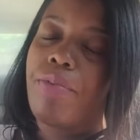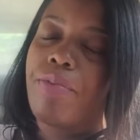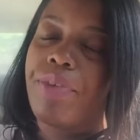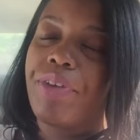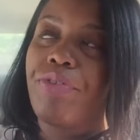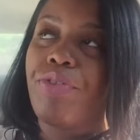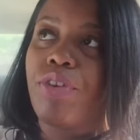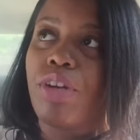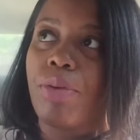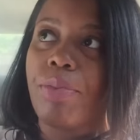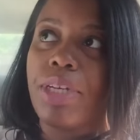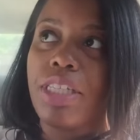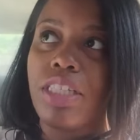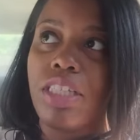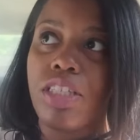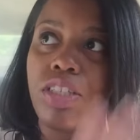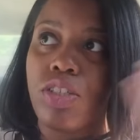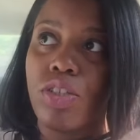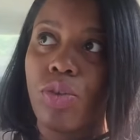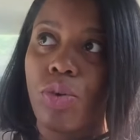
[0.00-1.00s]
If you know my
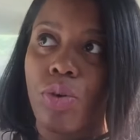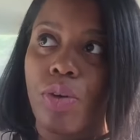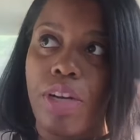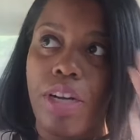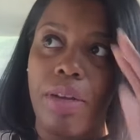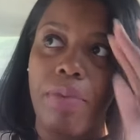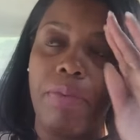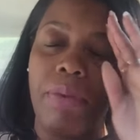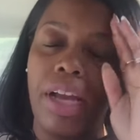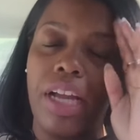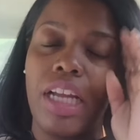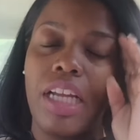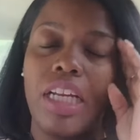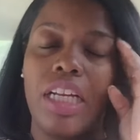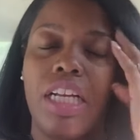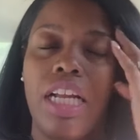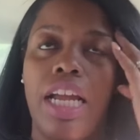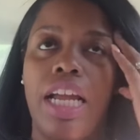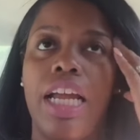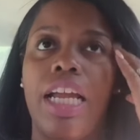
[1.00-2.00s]
story back in
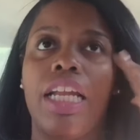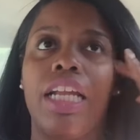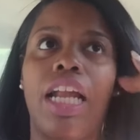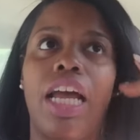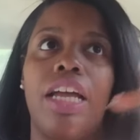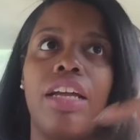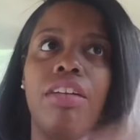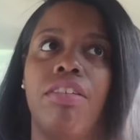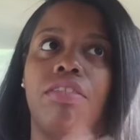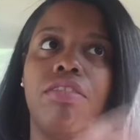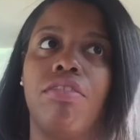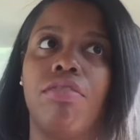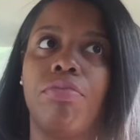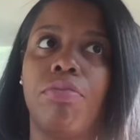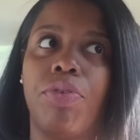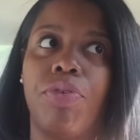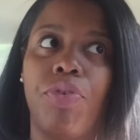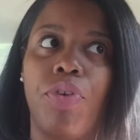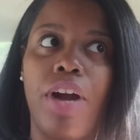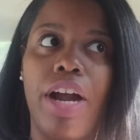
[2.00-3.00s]
the day, like
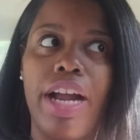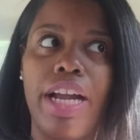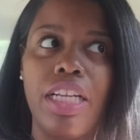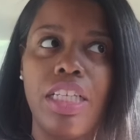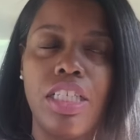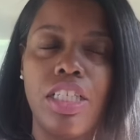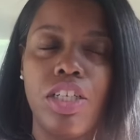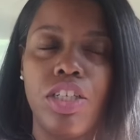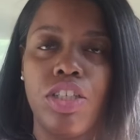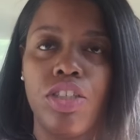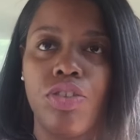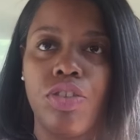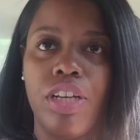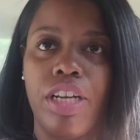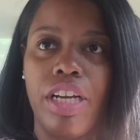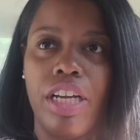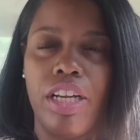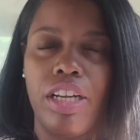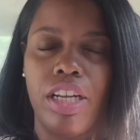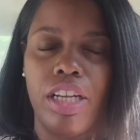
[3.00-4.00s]
before I had
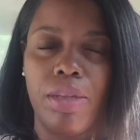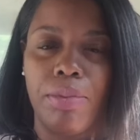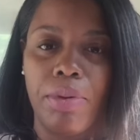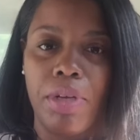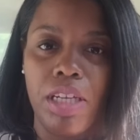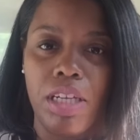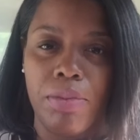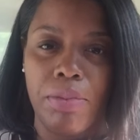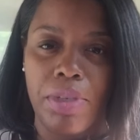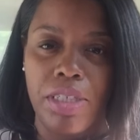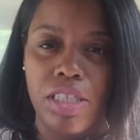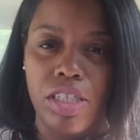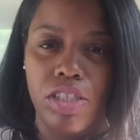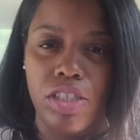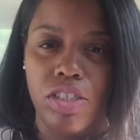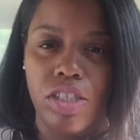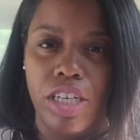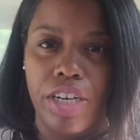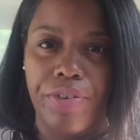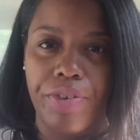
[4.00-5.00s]
surgery and at the beginning of my
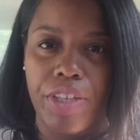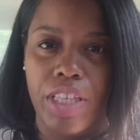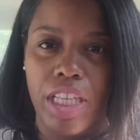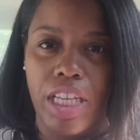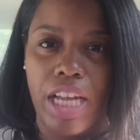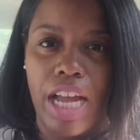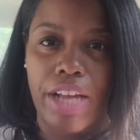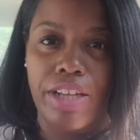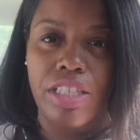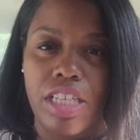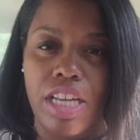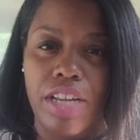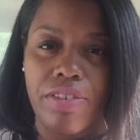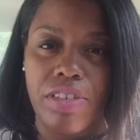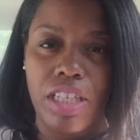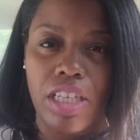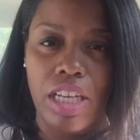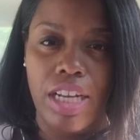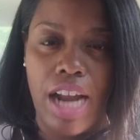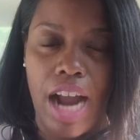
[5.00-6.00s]
surgery and everything, I to have
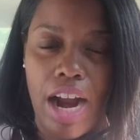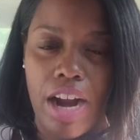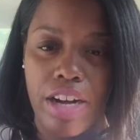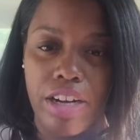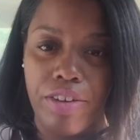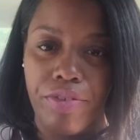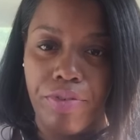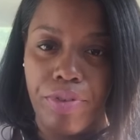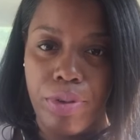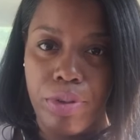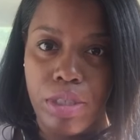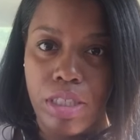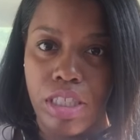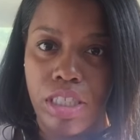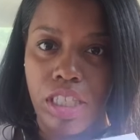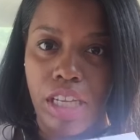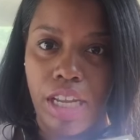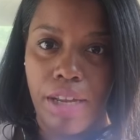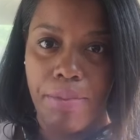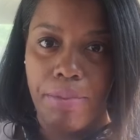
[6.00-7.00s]
to get iron
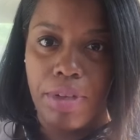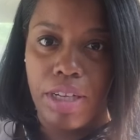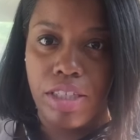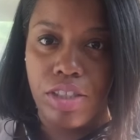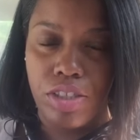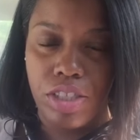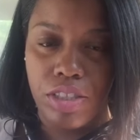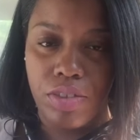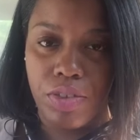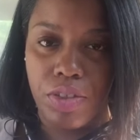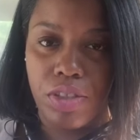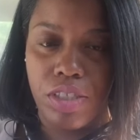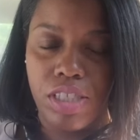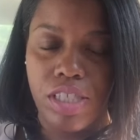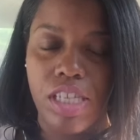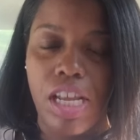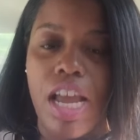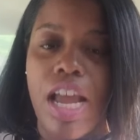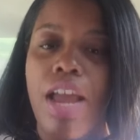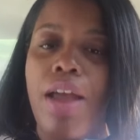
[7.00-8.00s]
infusions and blood transfusions